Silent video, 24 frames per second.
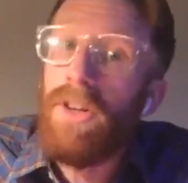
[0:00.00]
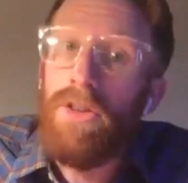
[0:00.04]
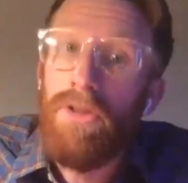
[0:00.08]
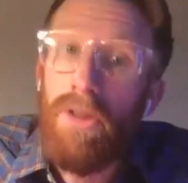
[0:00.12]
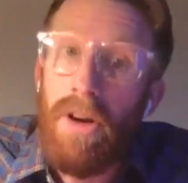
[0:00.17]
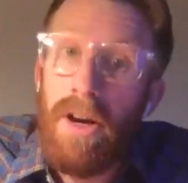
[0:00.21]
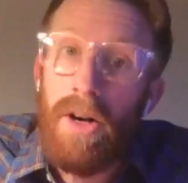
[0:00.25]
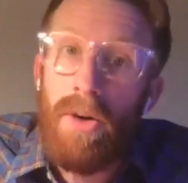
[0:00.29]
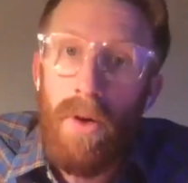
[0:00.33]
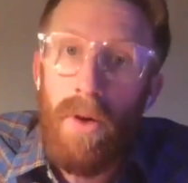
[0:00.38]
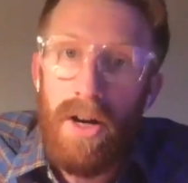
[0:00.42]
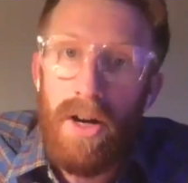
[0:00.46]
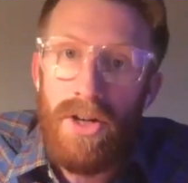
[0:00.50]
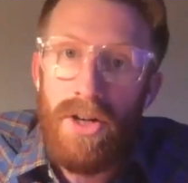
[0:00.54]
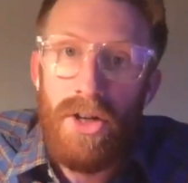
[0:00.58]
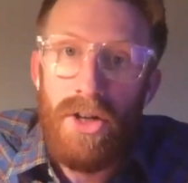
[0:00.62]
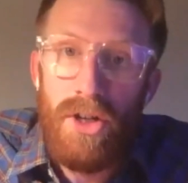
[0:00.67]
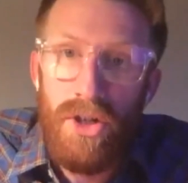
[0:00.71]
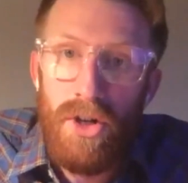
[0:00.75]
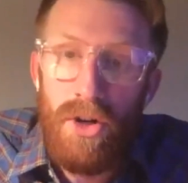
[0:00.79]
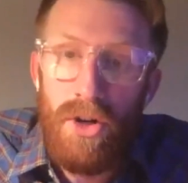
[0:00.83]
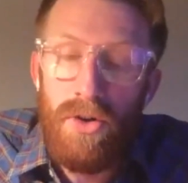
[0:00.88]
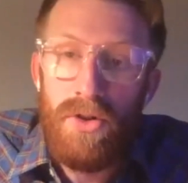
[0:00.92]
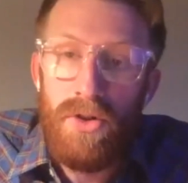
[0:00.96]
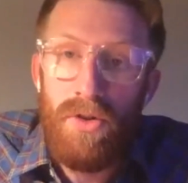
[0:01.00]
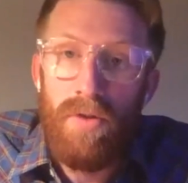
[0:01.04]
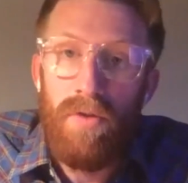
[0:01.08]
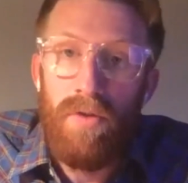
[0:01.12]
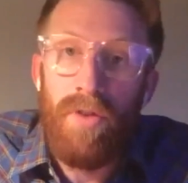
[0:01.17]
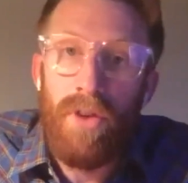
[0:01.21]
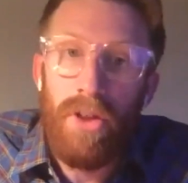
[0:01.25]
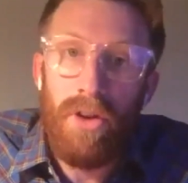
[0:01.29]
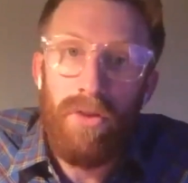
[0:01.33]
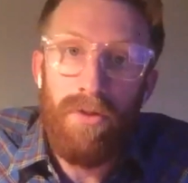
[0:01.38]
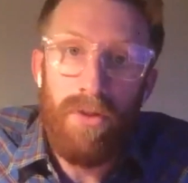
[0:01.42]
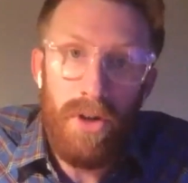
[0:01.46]
Great question, Joe. So
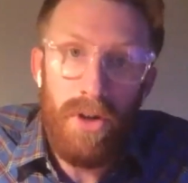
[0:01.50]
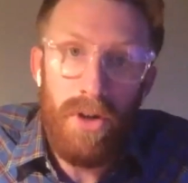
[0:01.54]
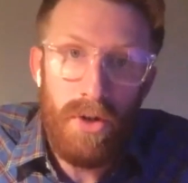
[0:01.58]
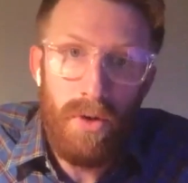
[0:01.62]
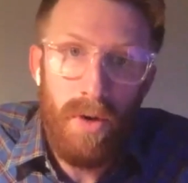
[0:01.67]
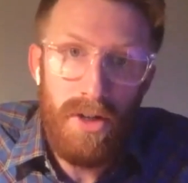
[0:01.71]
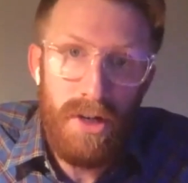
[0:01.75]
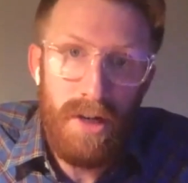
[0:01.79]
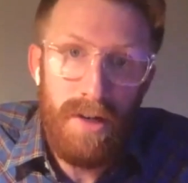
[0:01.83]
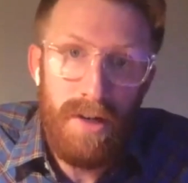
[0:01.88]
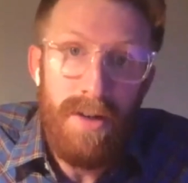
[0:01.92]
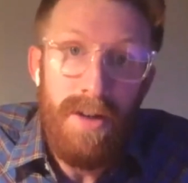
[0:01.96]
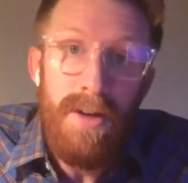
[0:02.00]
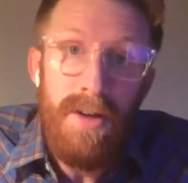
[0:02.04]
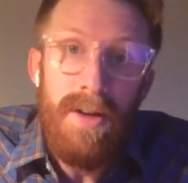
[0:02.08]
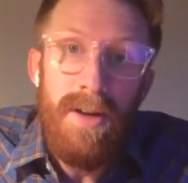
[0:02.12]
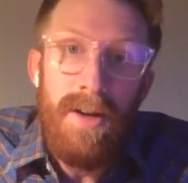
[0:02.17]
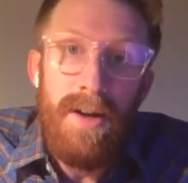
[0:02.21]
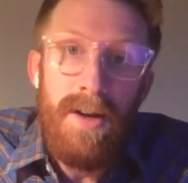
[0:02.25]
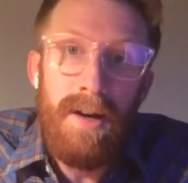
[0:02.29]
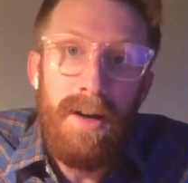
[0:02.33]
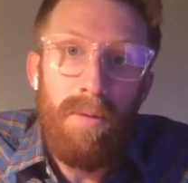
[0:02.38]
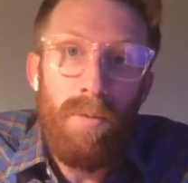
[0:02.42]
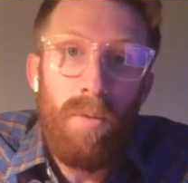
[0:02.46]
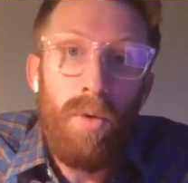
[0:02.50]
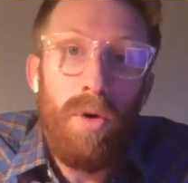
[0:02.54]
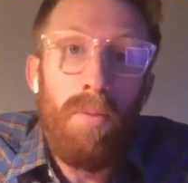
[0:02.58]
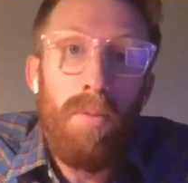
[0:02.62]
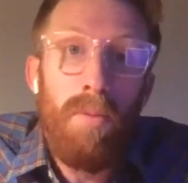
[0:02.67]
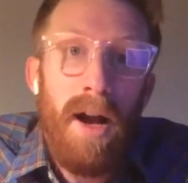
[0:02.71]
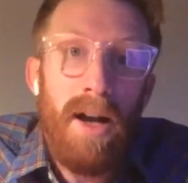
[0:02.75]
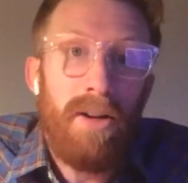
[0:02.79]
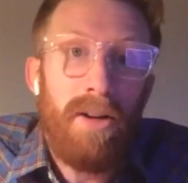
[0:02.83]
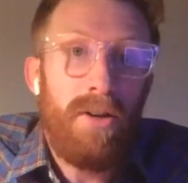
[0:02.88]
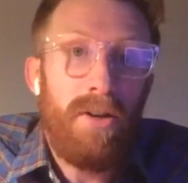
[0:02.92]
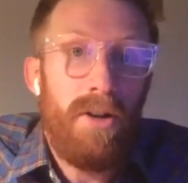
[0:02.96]
for the first question, will
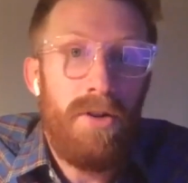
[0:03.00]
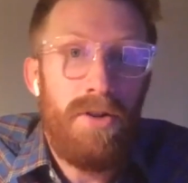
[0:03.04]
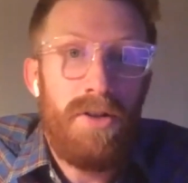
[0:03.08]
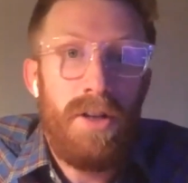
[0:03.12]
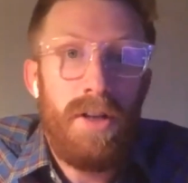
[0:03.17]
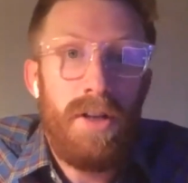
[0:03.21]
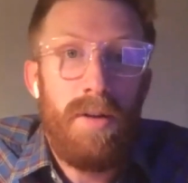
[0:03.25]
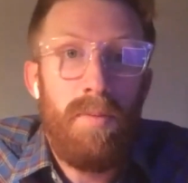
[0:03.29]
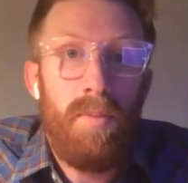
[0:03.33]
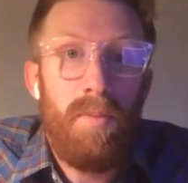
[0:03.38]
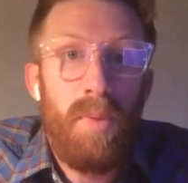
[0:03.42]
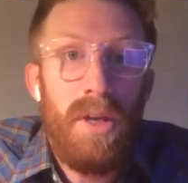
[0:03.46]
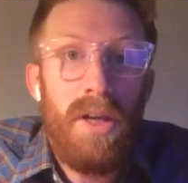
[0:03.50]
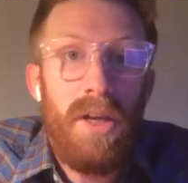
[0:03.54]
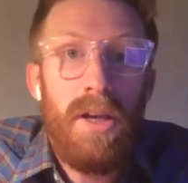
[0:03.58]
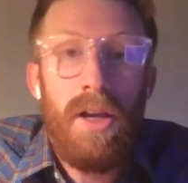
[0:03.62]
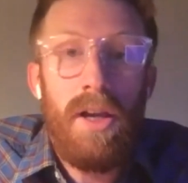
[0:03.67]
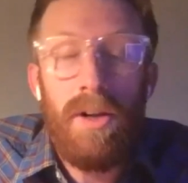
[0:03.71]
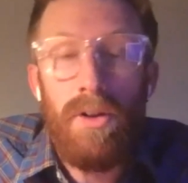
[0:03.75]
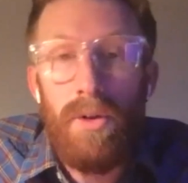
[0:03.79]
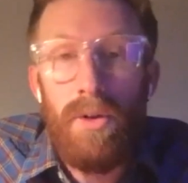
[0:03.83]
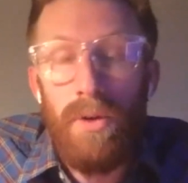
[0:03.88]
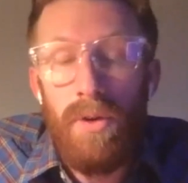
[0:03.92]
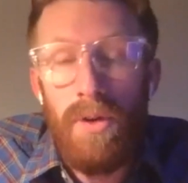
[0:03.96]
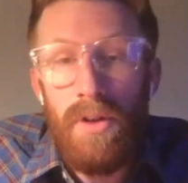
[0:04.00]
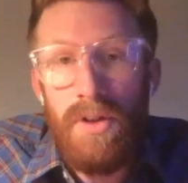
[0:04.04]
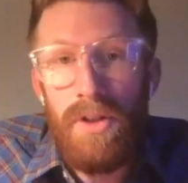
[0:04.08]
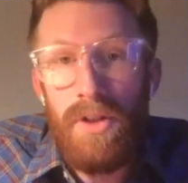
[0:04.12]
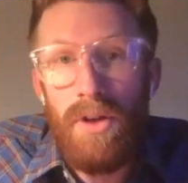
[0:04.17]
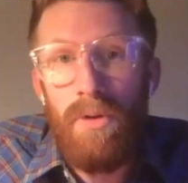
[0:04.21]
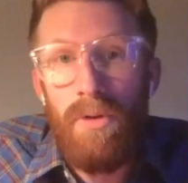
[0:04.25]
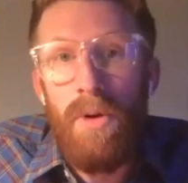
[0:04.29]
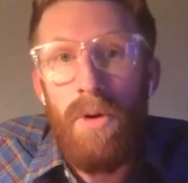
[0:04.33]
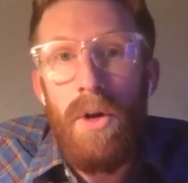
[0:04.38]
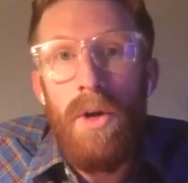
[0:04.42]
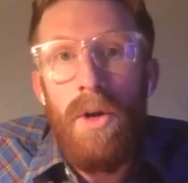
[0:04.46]
microdosing be included?
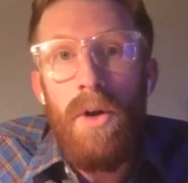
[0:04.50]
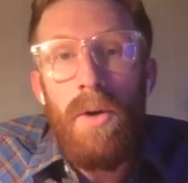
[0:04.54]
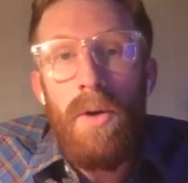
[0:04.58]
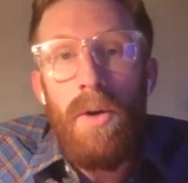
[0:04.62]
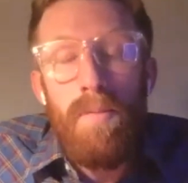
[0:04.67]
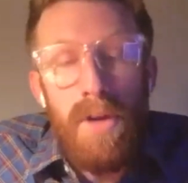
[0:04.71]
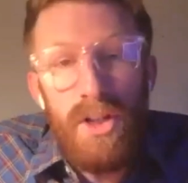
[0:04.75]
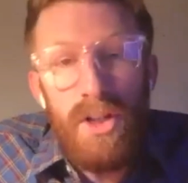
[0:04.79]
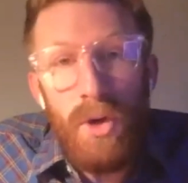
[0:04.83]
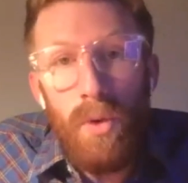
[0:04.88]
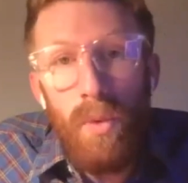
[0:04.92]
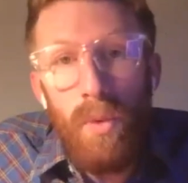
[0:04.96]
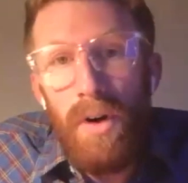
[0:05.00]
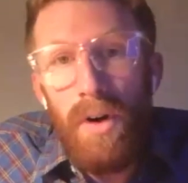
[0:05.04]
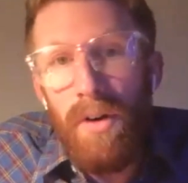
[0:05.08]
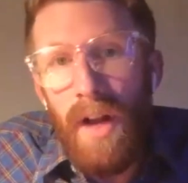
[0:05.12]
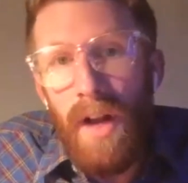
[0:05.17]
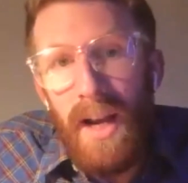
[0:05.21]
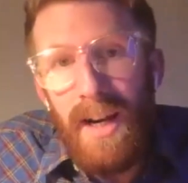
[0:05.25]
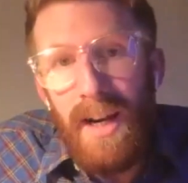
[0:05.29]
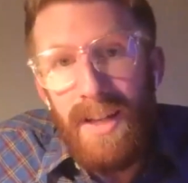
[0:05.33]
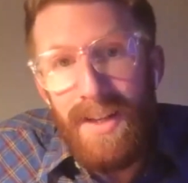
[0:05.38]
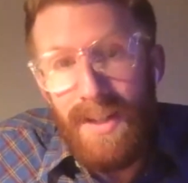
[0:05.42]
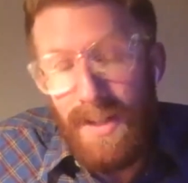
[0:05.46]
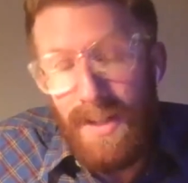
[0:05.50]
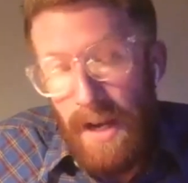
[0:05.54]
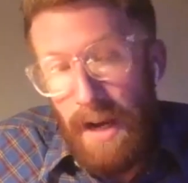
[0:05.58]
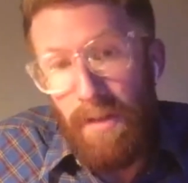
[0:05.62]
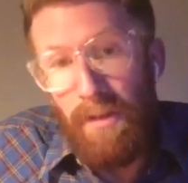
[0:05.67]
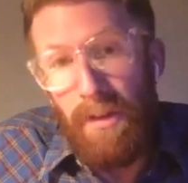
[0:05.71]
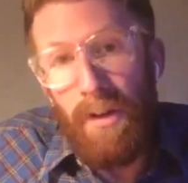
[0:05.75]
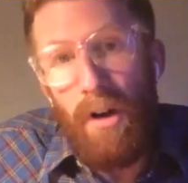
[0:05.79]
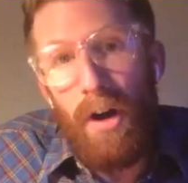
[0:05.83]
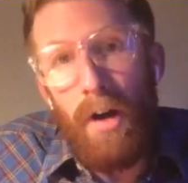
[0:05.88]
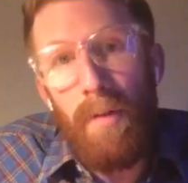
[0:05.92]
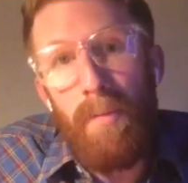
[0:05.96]
So Measure 109 is
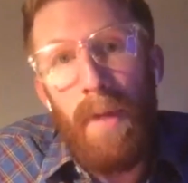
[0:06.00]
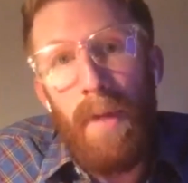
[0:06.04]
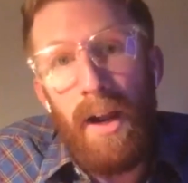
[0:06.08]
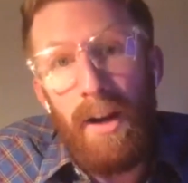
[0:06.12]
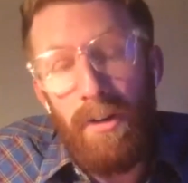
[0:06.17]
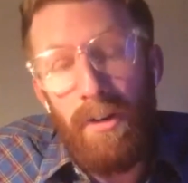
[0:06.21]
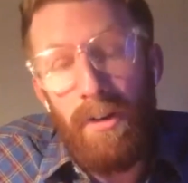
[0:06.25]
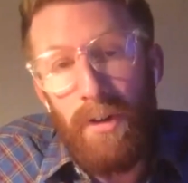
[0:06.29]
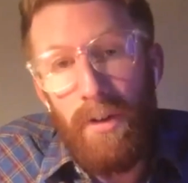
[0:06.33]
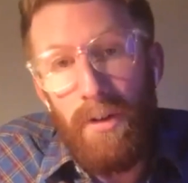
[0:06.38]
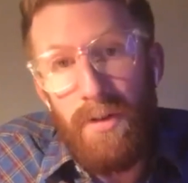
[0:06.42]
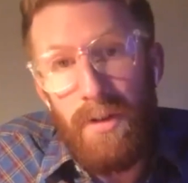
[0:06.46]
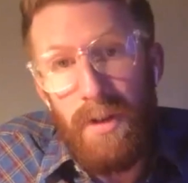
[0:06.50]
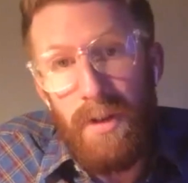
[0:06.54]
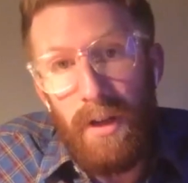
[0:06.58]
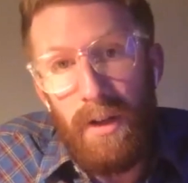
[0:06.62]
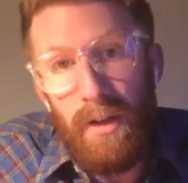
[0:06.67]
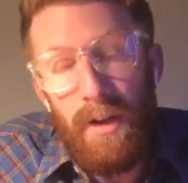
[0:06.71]
silent on microdosing.